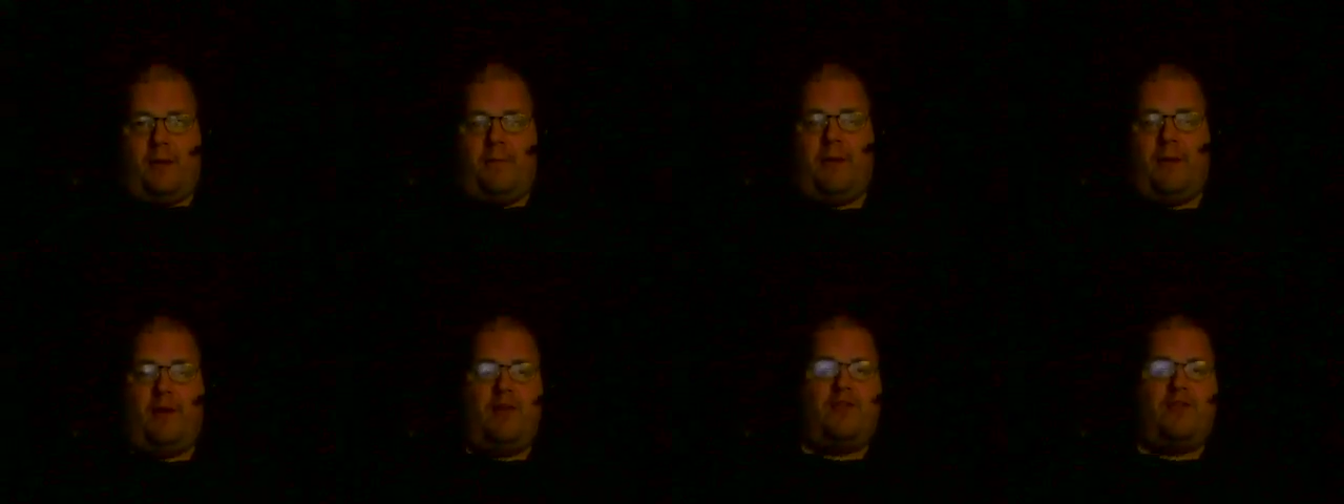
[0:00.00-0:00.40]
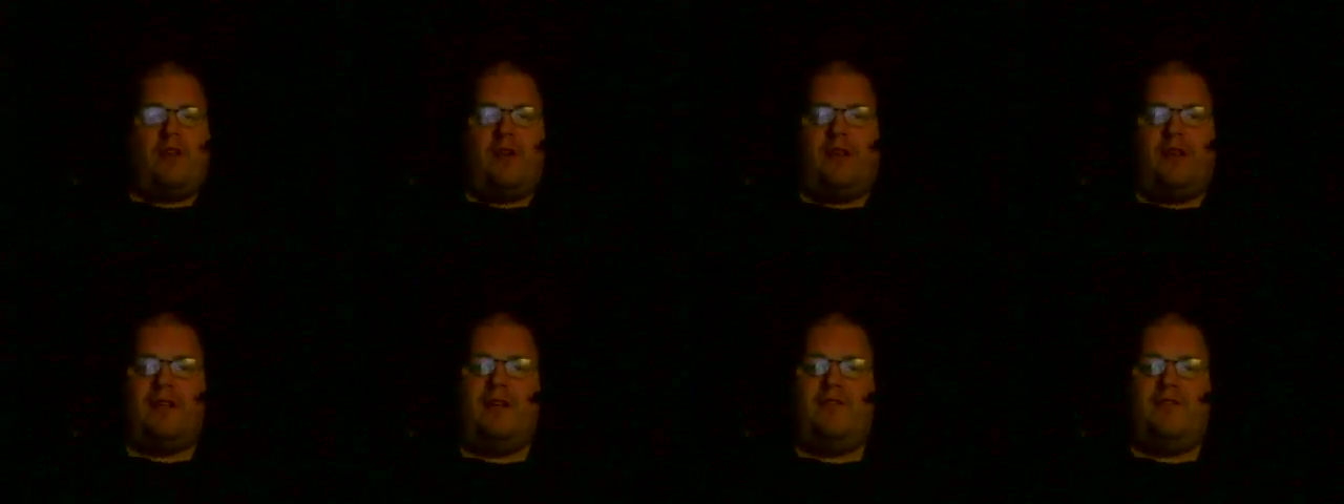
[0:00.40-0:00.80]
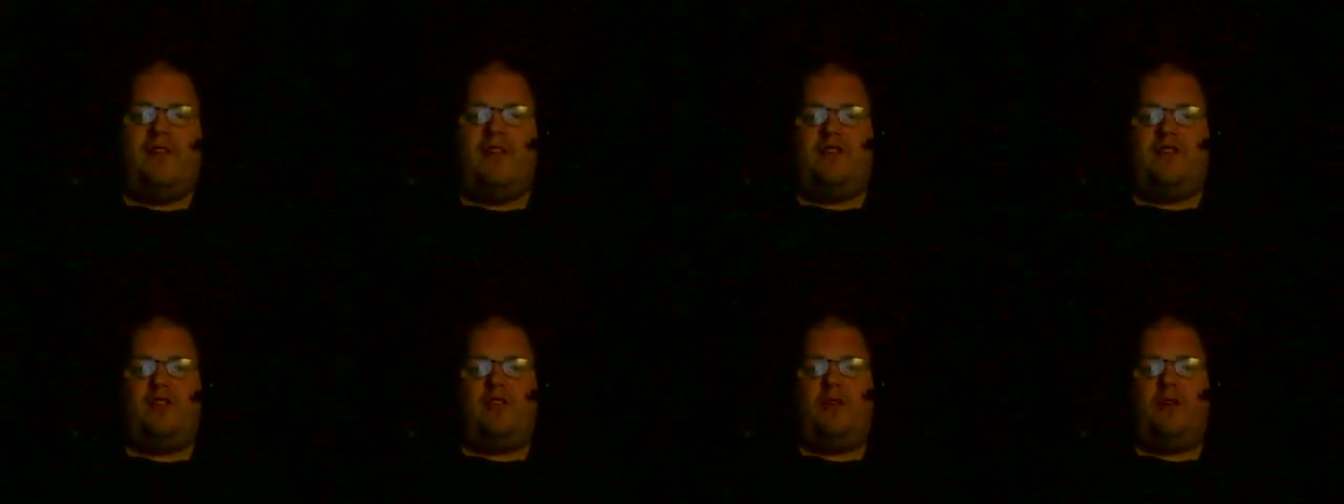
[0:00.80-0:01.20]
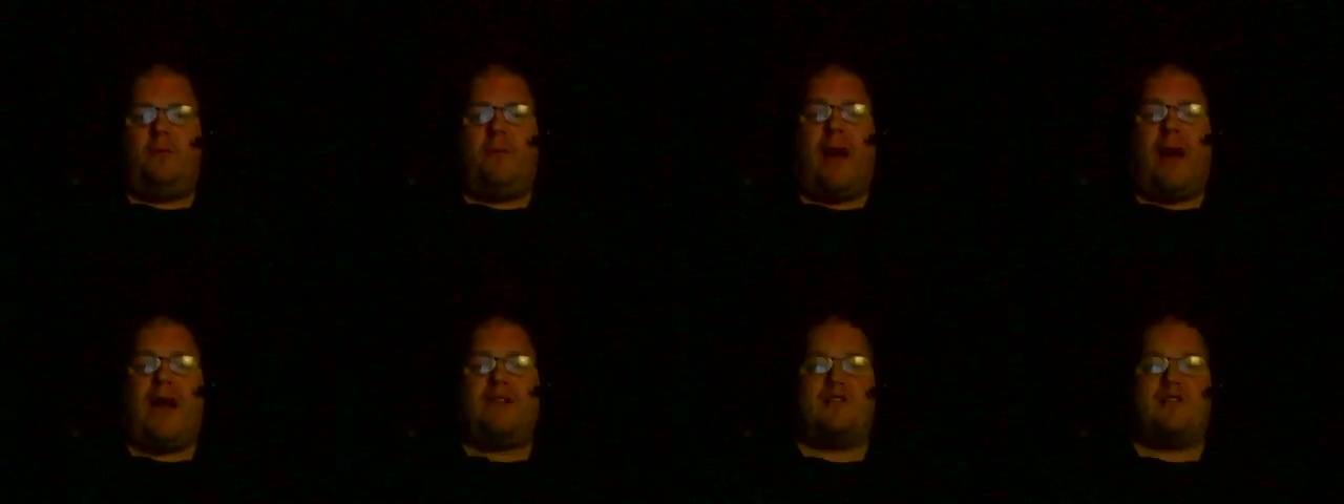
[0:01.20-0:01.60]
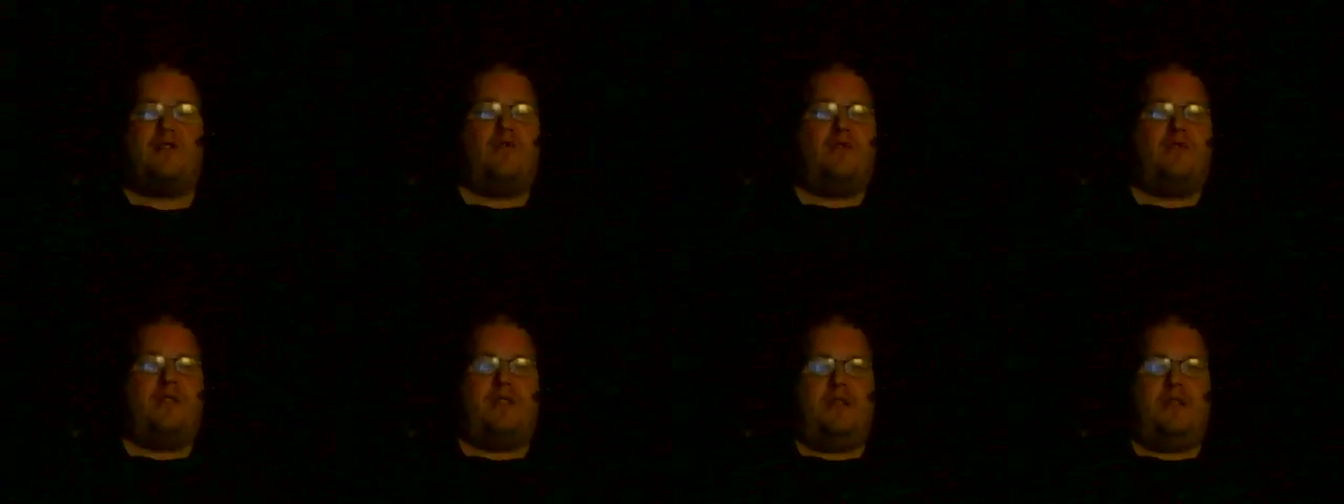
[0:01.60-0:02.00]
But who's going to leave these two
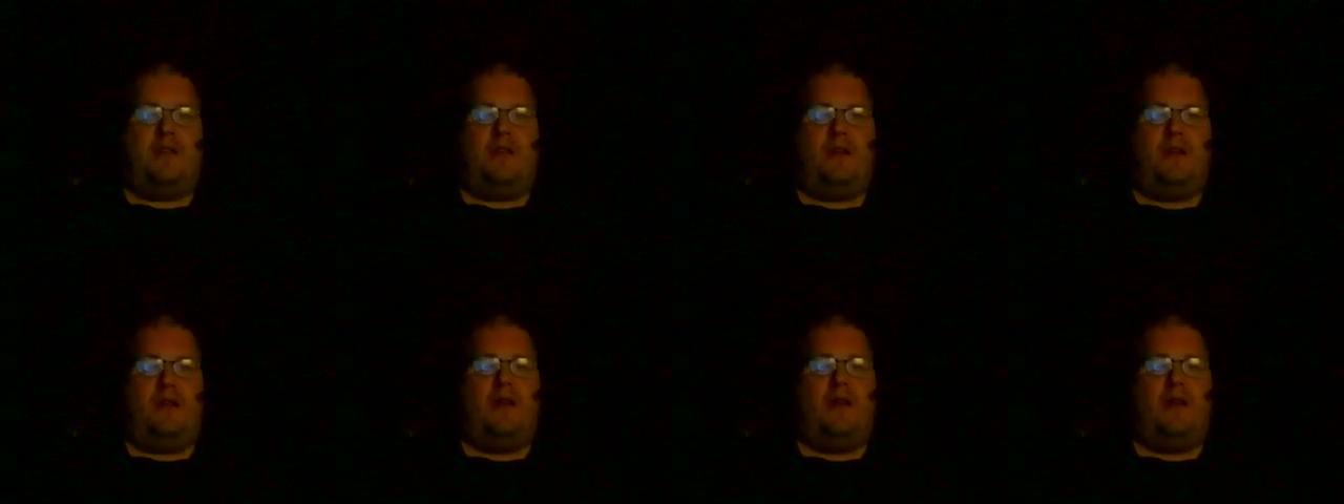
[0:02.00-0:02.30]
bastards,